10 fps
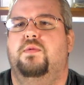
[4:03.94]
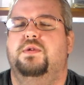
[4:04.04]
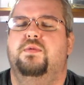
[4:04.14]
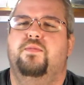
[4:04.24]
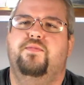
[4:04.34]
There
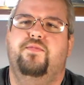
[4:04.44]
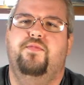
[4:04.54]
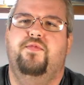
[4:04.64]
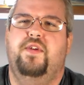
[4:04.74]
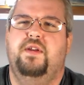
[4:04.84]
was
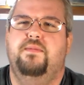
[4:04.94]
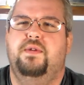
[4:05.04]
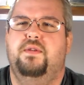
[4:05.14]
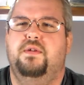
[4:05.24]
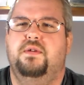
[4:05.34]
some
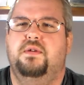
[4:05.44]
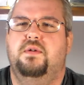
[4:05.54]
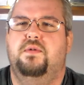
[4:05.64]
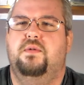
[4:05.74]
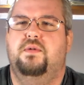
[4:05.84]
family things
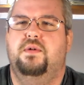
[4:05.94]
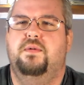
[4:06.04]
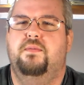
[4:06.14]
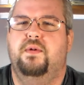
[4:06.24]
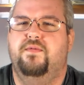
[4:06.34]
going
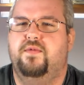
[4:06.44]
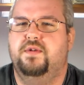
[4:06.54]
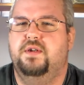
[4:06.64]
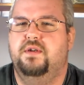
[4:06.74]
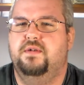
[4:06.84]
on. My
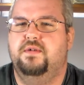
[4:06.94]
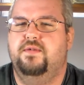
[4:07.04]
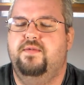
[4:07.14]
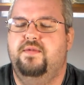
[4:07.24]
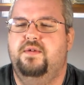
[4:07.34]
first day
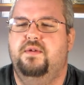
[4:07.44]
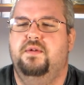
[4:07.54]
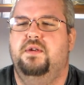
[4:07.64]
off,